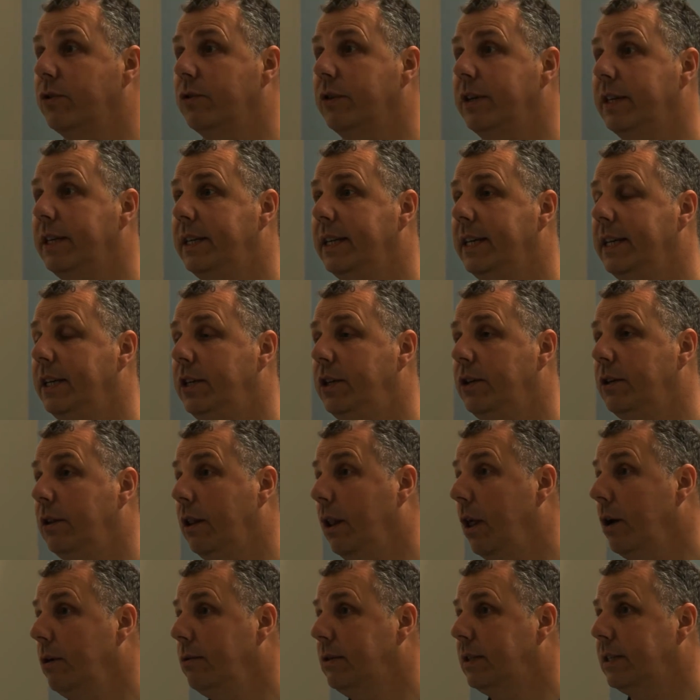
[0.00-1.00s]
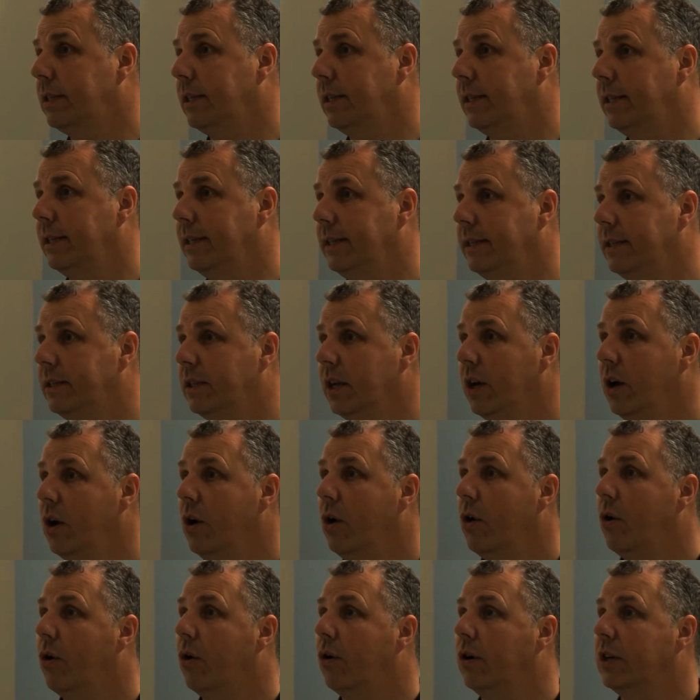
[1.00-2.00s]
or indeed your low ceilings,
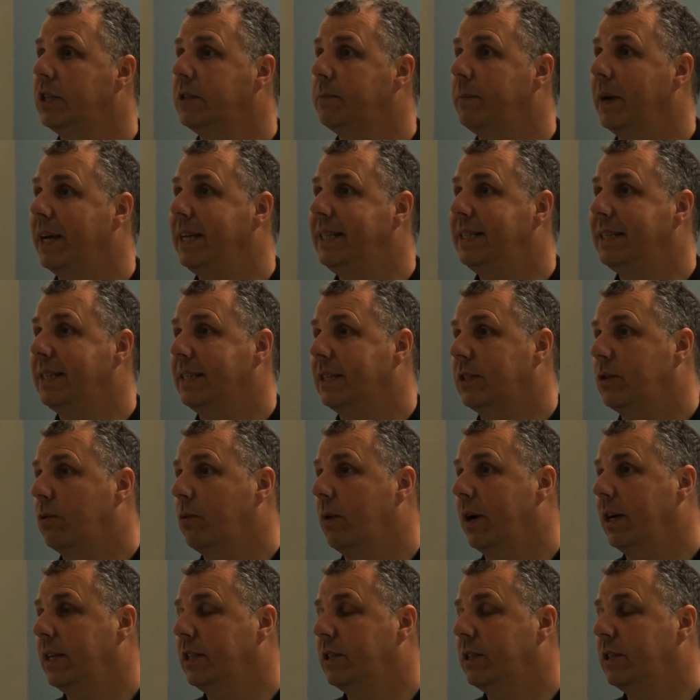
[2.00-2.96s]
or a space that's quite